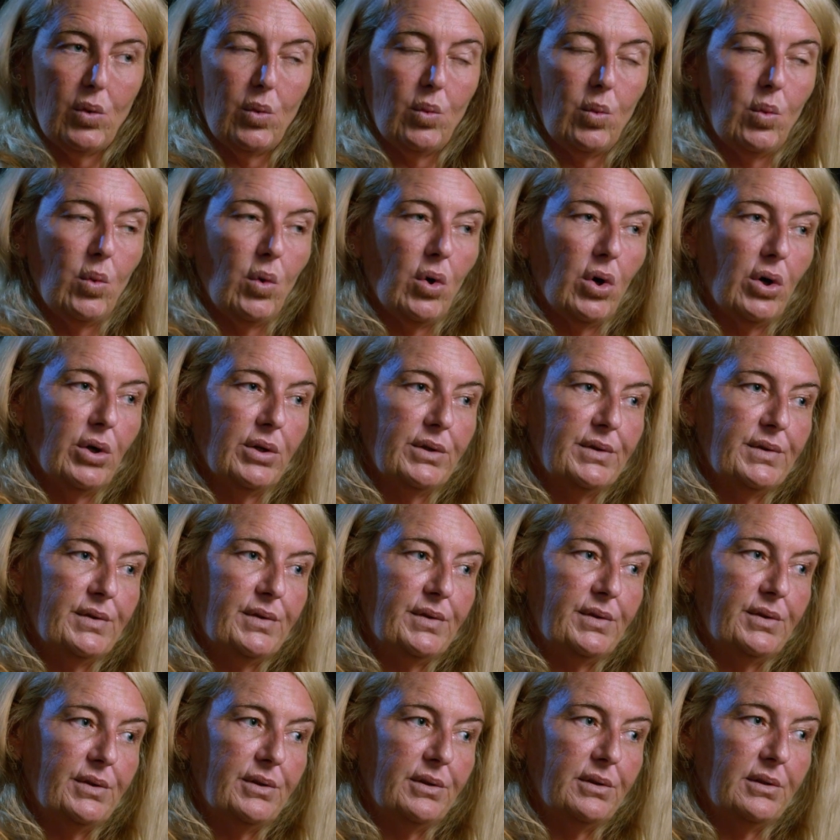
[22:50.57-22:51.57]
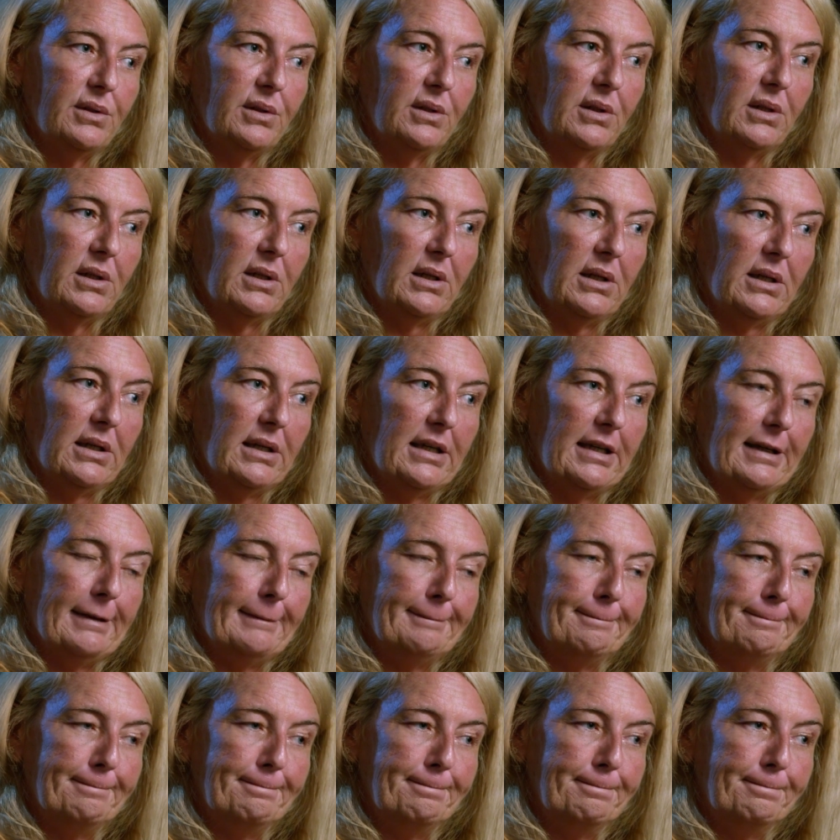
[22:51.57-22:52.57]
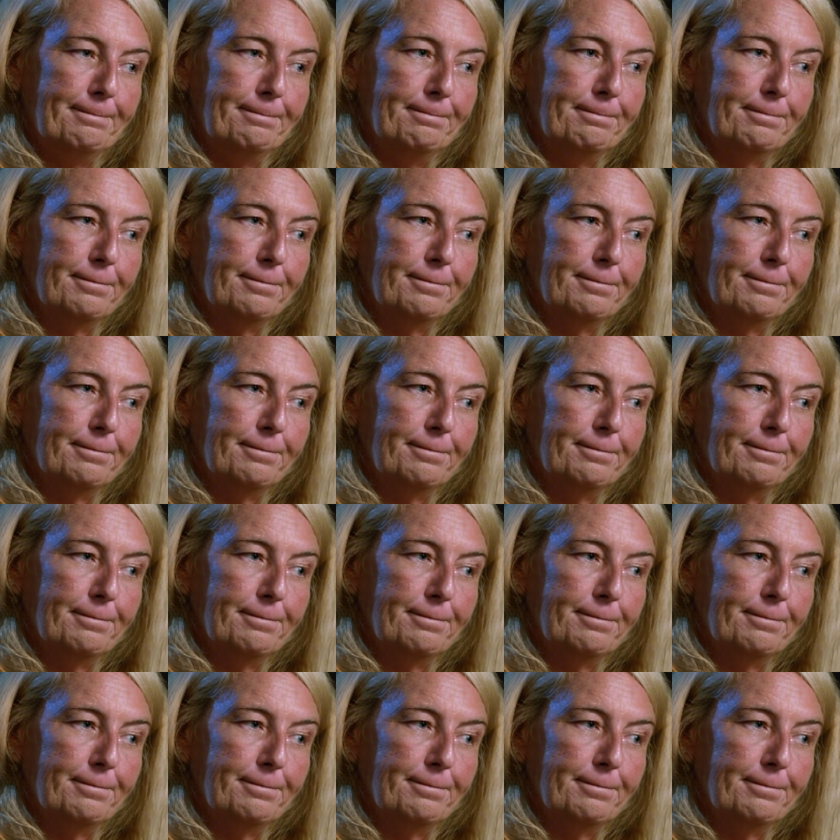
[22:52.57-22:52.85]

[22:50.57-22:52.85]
was um,